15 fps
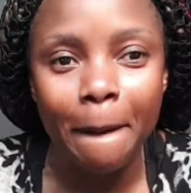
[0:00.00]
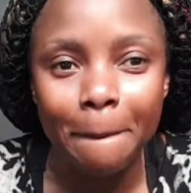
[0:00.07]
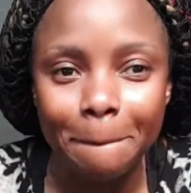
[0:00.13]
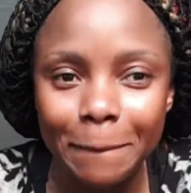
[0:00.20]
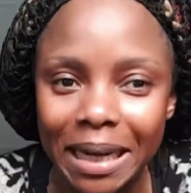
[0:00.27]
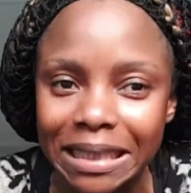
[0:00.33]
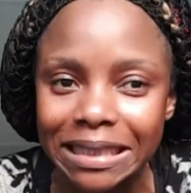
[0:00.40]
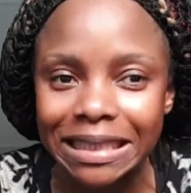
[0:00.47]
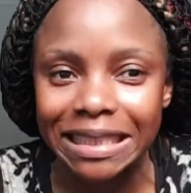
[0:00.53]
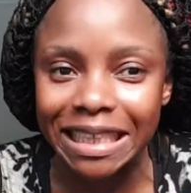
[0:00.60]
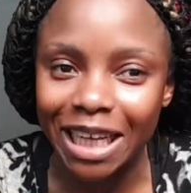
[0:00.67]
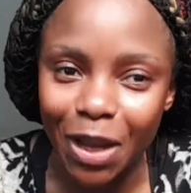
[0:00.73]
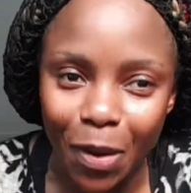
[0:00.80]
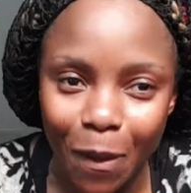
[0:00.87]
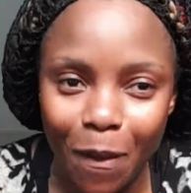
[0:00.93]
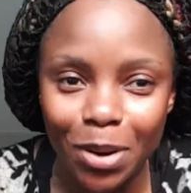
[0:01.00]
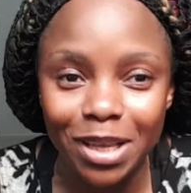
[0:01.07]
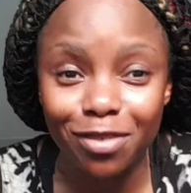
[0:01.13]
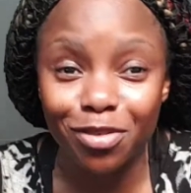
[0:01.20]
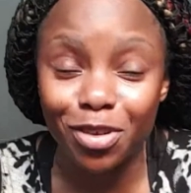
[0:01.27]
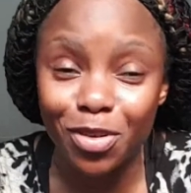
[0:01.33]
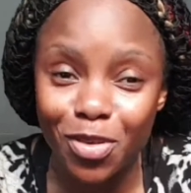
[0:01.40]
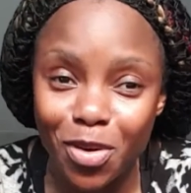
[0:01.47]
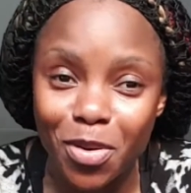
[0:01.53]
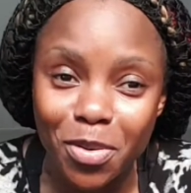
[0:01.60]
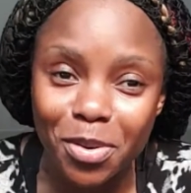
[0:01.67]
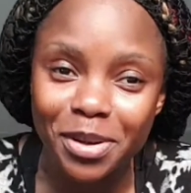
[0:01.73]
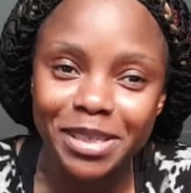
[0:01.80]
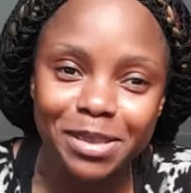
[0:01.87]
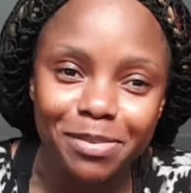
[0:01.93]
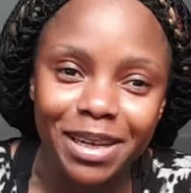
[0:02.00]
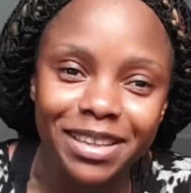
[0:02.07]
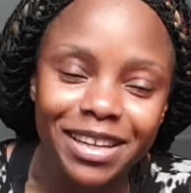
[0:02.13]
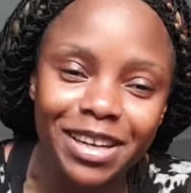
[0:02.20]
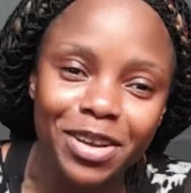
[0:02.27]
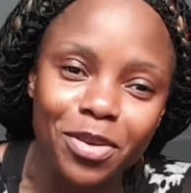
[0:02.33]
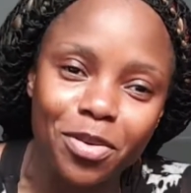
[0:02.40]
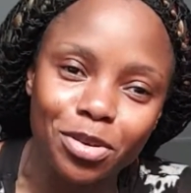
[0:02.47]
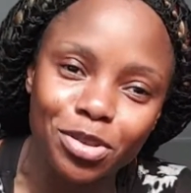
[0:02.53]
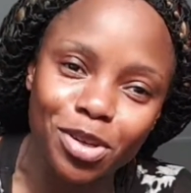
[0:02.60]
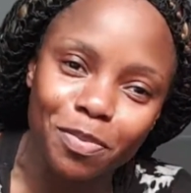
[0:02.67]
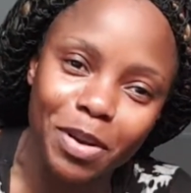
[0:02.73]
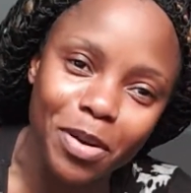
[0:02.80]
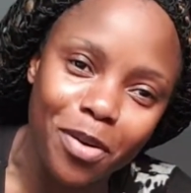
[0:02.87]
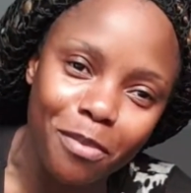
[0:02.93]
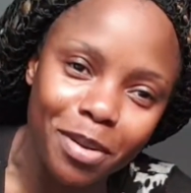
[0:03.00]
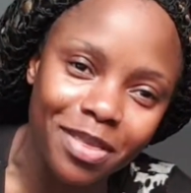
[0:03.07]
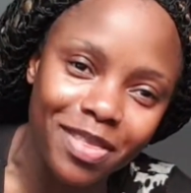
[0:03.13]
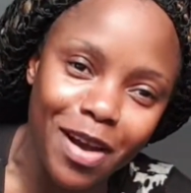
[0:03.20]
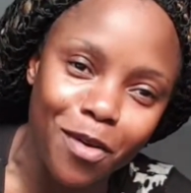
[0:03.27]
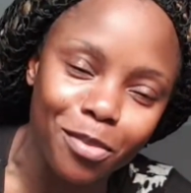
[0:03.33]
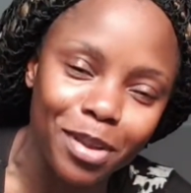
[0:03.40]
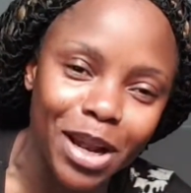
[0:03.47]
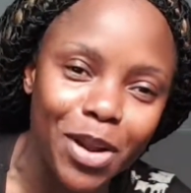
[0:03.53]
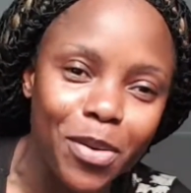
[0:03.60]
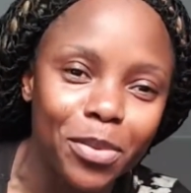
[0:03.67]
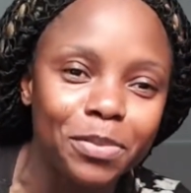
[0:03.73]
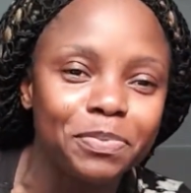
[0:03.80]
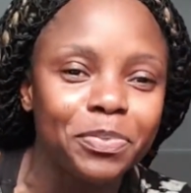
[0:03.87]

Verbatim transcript: Batenico. If you know who is Batenico, drop a comment down below.